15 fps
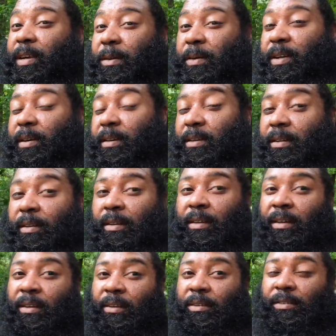the way.
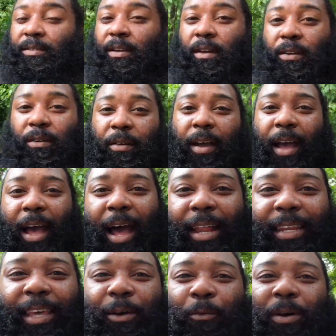So I
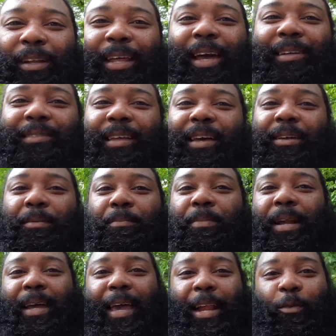did one last night, but
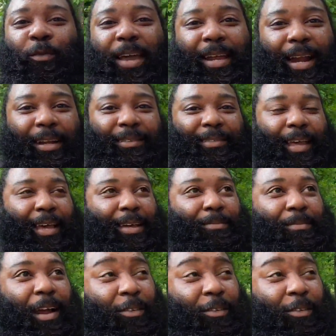I kind of ran out of time.